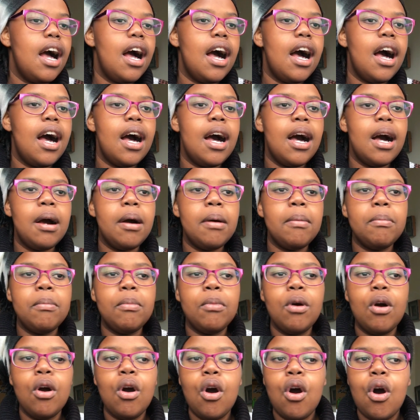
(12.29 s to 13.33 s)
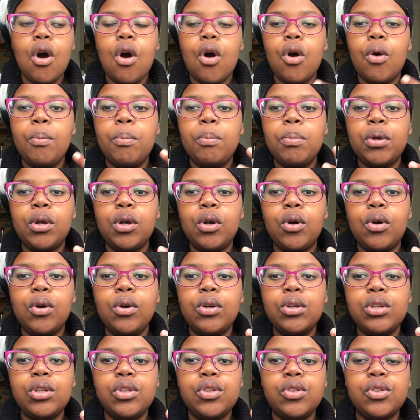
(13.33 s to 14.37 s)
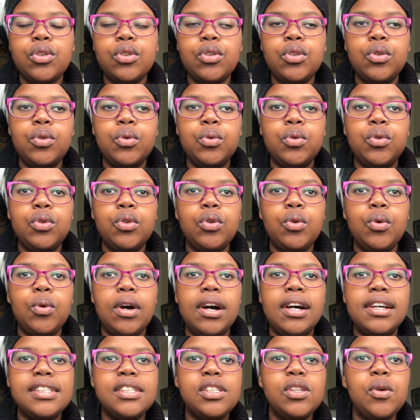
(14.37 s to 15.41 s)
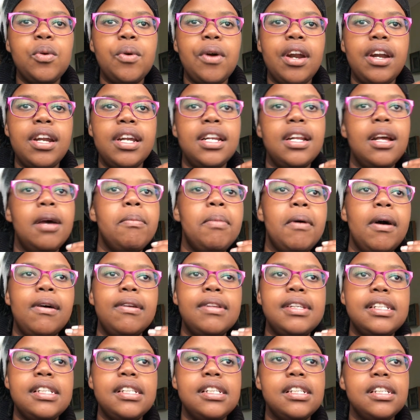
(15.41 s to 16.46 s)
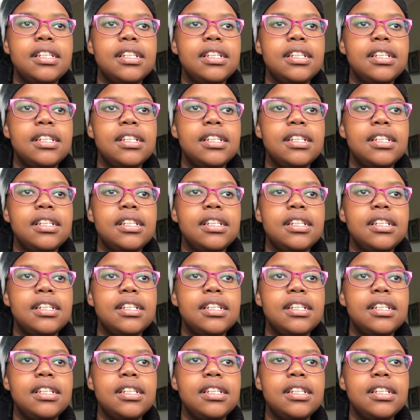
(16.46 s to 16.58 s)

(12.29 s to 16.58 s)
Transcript: um, because you are so worried about